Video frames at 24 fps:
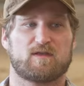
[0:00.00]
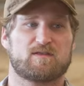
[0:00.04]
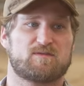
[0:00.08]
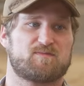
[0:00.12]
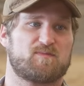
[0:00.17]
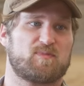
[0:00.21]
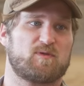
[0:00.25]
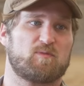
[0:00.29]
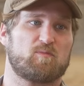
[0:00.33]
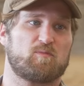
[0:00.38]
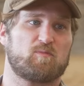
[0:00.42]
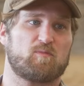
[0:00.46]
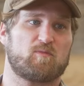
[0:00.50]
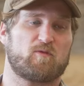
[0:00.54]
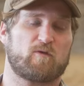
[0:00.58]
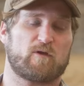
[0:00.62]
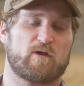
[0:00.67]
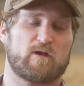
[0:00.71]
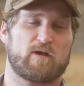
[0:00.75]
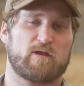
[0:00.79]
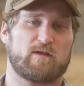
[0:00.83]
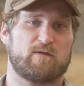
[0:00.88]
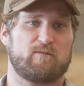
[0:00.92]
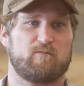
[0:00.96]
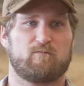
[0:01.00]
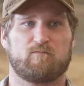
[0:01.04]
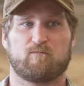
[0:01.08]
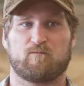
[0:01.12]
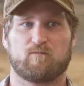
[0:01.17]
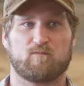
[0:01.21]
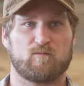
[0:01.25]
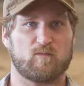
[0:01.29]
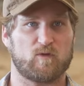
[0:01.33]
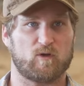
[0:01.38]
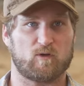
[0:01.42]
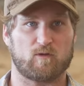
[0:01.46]
that's been very,
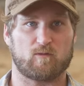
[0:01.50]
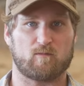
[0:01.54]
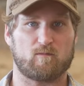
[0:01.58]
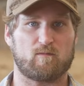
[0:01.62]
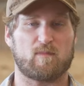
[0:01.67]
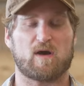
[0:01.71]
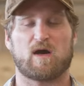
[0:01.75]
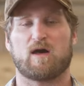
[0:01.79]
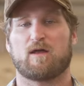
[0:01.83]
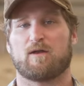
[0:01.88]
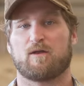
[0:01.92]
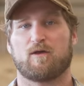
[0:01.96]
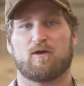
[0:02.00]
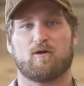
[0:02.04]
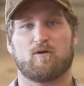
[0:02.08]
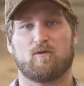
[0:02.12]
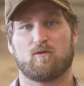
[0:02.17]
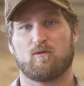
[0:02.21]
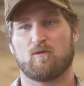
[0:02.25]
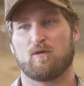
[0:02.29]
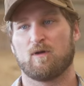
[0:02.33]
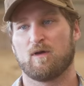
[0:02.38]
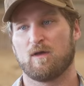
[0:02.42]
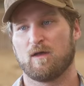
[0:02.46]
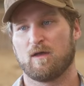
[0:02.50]
you know, mono,